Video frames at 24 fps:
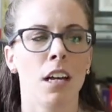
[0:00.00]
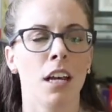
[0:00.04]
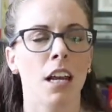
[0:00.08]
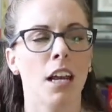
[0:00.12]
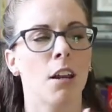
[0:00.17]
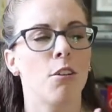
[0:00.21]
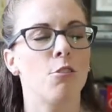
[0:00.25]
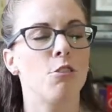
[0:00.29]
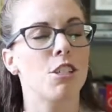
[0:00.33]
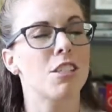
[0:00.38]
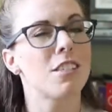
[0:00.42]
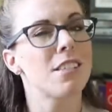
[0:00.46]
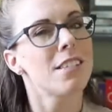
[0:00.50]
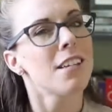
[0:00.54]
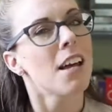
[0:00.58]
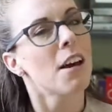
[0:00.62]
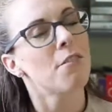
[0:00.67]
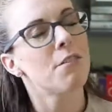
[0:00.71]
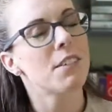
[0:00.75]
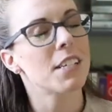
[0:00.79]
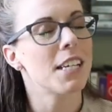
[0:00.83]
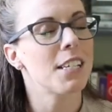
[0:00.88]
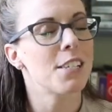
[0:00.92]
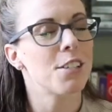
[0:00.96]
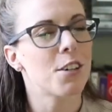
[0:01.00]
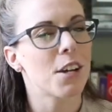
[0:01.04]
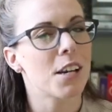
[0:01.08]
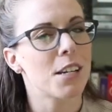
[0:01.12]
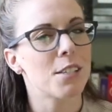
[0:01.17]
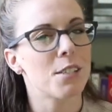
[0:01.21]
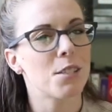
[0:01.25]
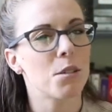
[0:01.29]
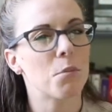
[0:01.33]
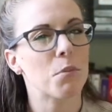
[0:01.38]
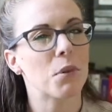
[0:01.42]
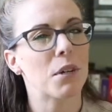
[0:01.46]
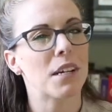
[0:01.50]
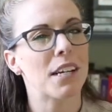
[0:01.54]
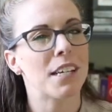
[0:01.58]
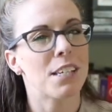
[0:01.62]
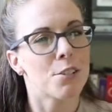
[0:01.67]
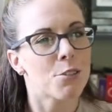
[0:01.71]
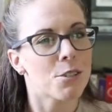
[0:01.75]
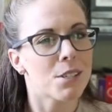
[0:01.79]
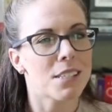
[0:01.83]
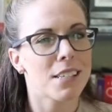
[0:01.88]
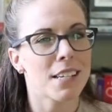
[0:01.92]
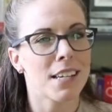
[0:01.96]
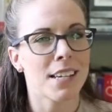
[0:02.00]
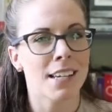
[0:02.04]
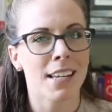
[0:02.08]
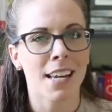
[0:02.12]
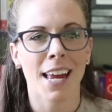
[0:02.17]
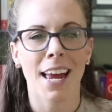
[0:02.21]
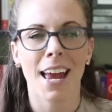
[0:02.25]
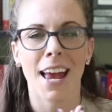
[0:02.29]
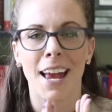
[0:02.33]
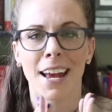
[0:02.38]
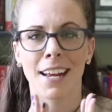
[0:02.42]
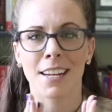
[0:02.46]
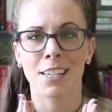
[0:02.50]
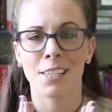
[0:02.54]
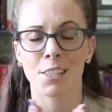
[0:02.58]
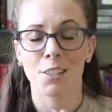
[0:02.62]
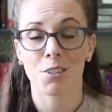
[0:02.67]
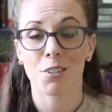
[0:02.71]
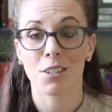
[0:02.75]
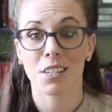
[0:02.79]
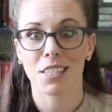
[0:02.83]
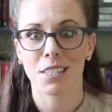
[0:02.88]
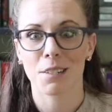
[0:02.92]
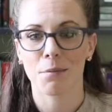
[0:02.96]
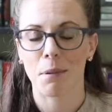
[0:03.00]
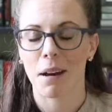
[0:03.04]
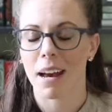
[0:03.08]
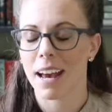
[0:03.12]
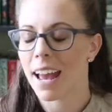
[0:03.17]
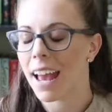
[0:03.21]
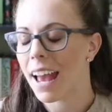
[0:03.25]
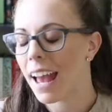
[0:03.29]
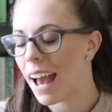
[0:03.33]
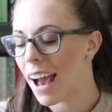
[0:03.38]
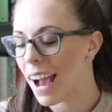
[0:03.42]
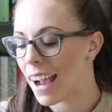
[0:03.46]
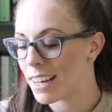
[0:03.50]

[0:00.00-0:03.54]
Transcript: you know, just enough to get you guys super interested in it and intrigued by it.